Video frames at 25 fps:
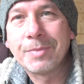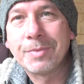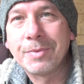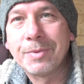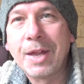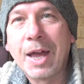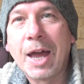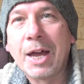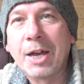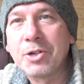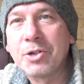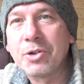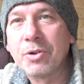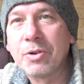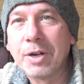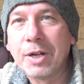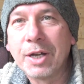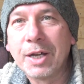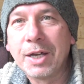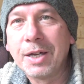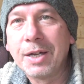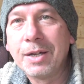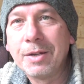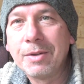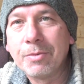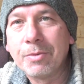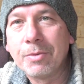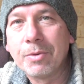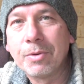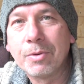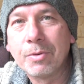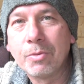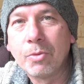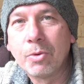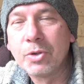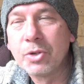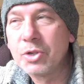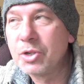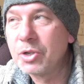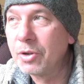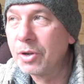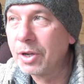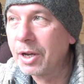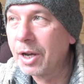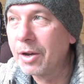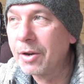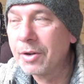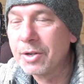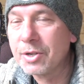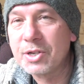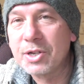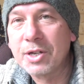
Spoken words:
naturally wants you to go to